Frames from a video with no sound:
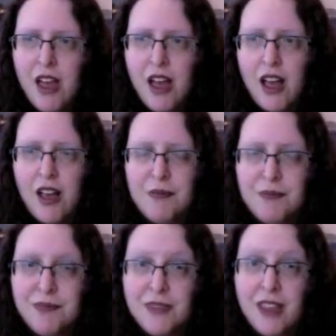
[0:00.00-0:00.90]
Um,
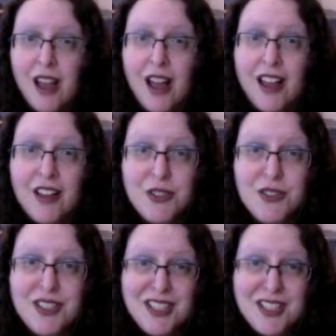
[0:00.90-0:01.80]
I also
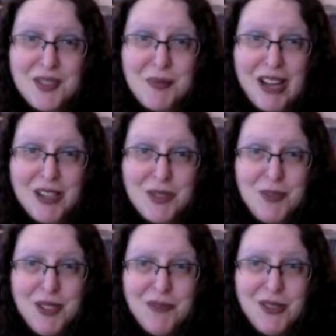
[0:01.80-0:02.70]
didn't expect
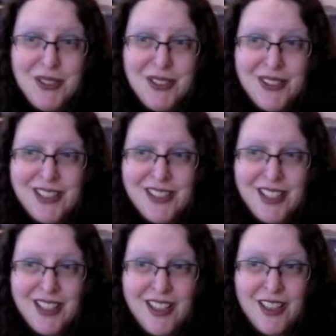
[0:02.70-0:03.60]
people
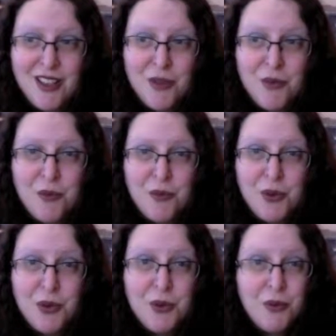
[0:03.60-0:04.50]
to
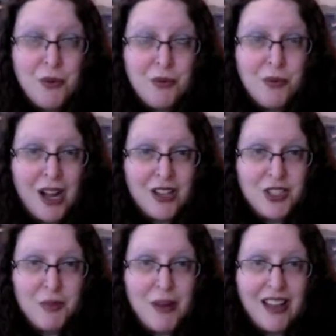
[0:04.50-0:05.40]
who watch
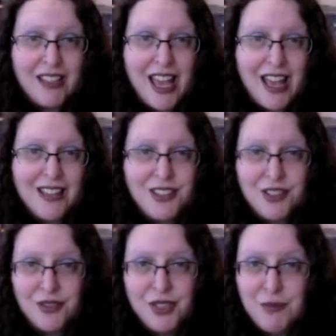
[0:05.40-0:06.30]
the podcast
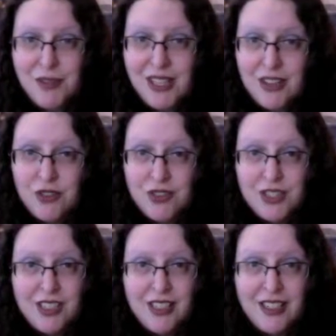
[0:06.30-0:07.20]
to really be
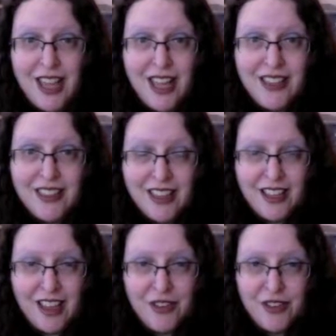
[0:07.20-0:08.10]
interested in
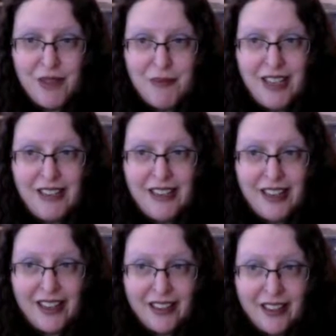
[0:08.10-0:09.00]
anything other than my
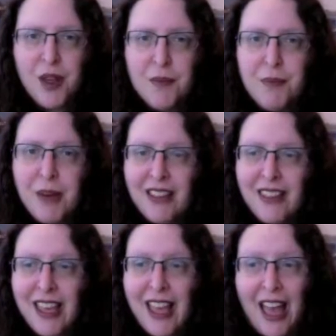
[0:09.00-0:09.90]
knitting. But
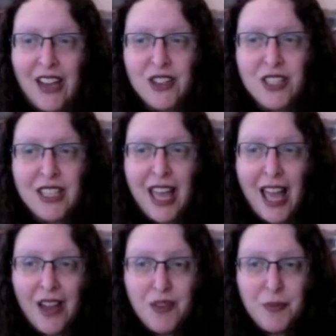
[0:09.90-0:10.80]
they actually
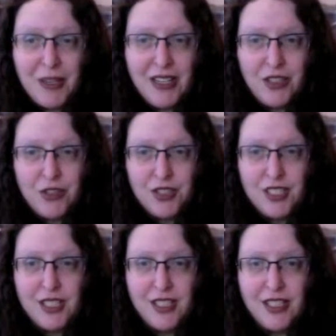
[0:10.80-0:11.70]
have been
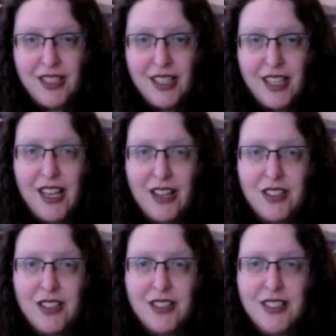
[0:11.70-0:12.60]
interested in the
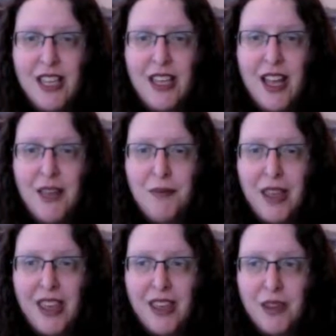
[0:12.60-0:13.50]
connections that I
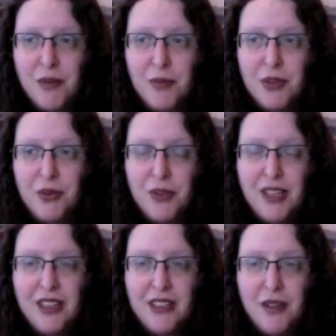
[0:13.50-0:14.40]
make
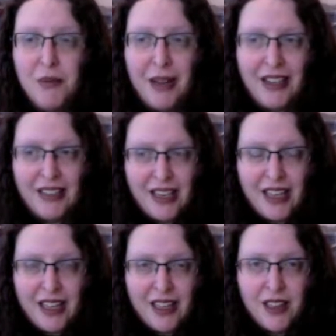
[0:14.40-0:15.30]
between my
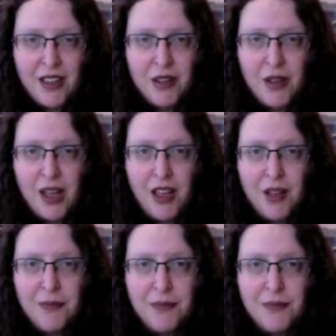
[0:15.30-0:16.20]
knitting,
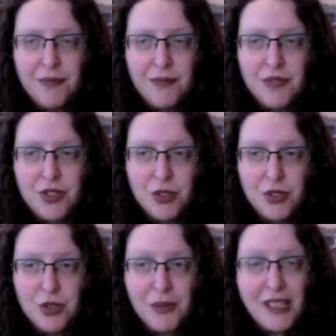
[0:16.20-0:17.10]
um,
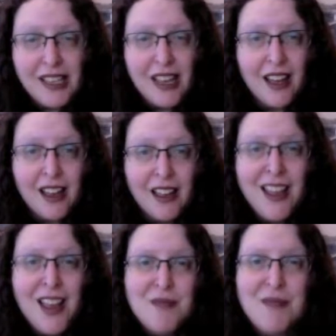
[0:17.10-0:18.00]
social media,
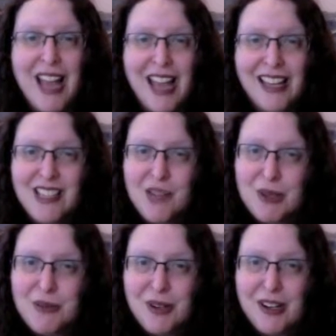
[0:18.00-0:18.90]
my
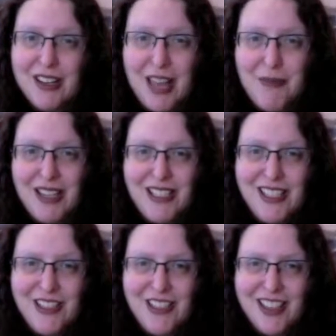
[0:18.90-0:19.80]
academic work, and my
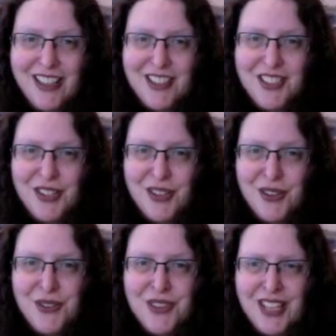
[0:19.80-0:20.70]
teaching.
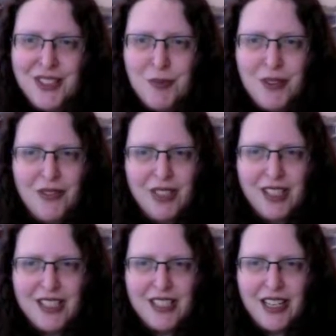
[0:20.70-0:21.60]
So that's been really
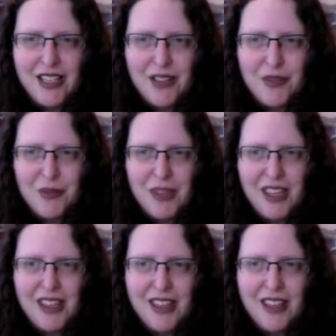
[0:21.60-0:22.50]
exciting for
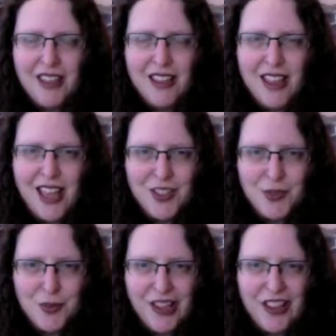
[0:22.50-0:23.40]
me
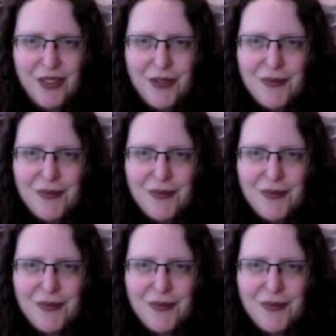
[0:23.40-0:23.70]
as well.